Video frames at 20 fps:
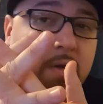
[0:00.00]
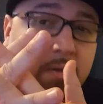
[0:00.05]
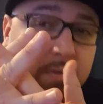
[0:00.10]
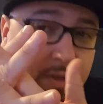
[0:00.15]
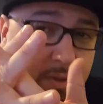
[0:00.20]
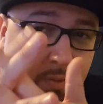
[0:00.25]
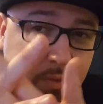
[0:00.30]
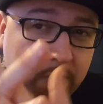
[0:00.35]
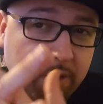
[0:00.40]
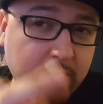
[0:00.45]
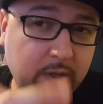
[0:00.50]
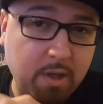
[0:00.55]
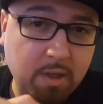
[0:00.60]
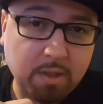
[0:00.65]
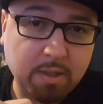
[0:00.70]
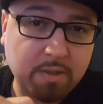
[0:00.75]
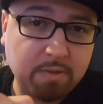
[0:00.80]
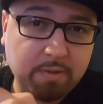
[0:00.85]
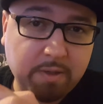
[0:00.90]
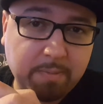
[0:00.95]
know there were Call
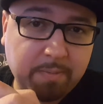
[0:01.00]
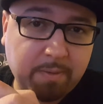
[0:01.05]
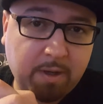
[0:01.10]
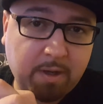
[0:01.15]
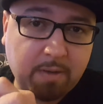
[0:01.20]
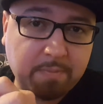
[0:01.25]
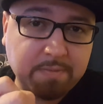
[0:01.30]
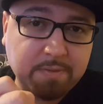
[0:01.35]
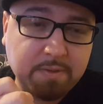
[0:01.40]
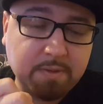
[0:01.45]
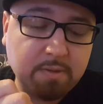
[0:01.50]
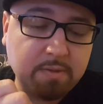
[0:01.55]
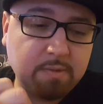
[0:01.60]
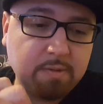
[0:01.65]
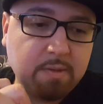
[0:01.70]
of Duty pops